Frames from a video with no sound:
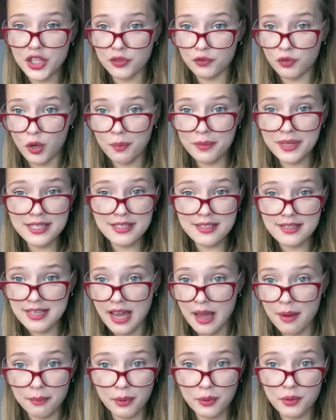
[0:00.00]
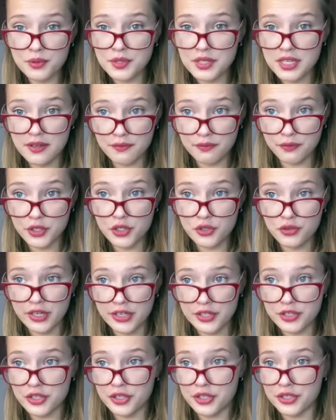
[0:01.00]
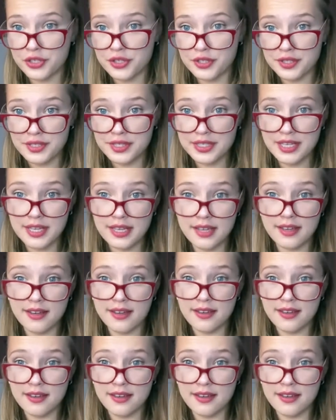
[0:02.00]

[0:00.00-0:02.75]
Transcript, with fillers: the Roman temple's infrastructure is like